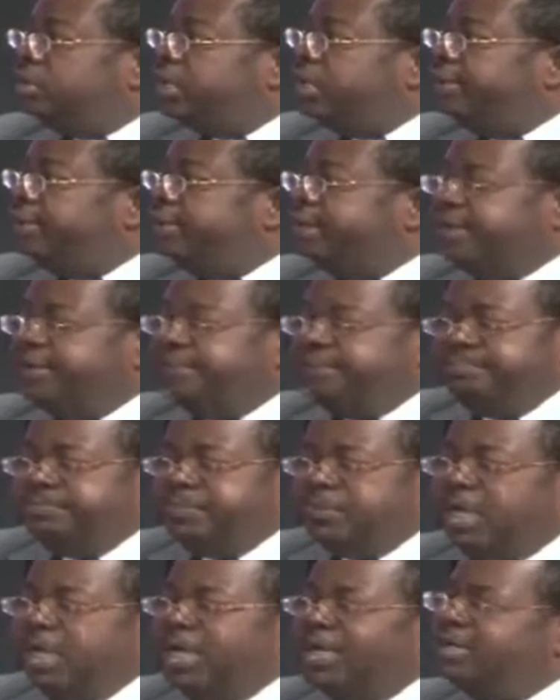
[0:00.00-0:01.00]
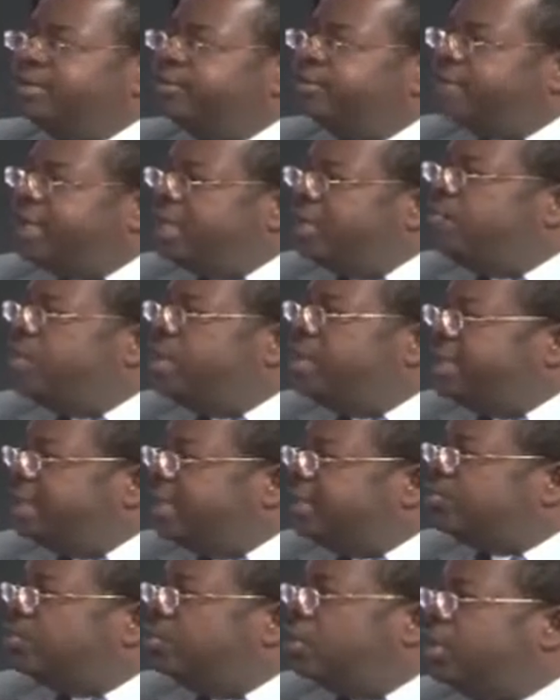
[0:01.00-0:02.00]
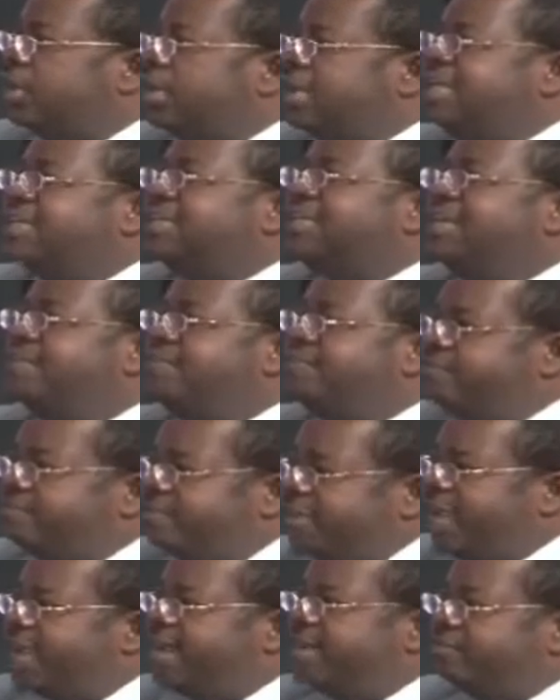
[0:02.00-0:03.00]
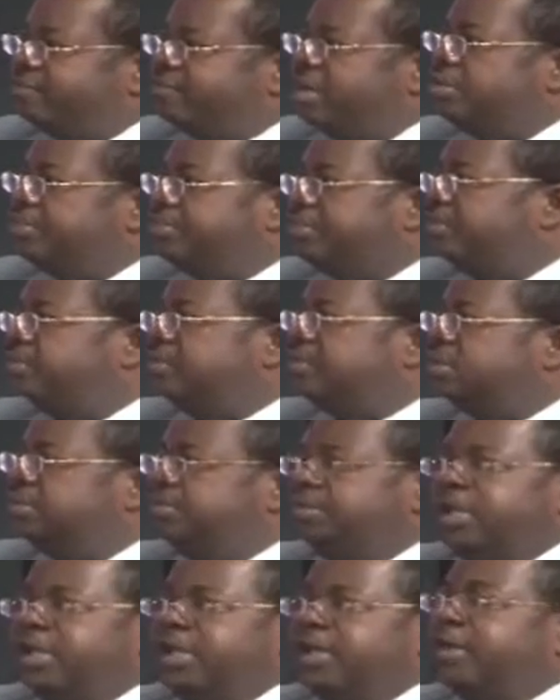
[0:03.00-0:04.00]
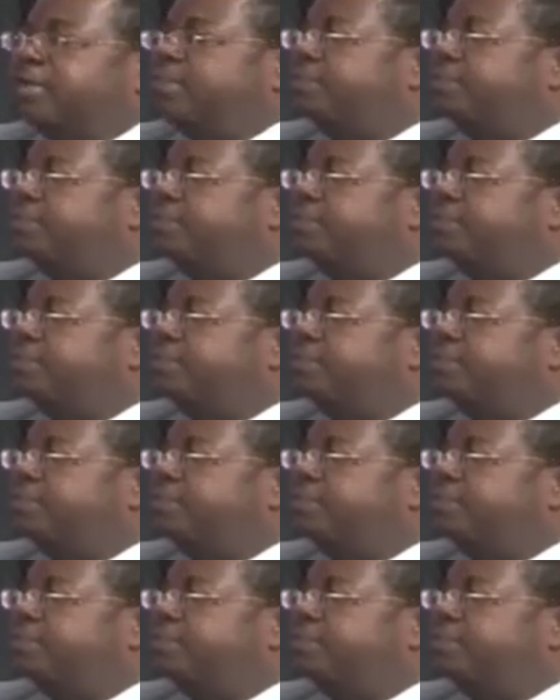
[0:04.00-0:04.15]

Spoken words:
area. Railway network is a very, very profitable area of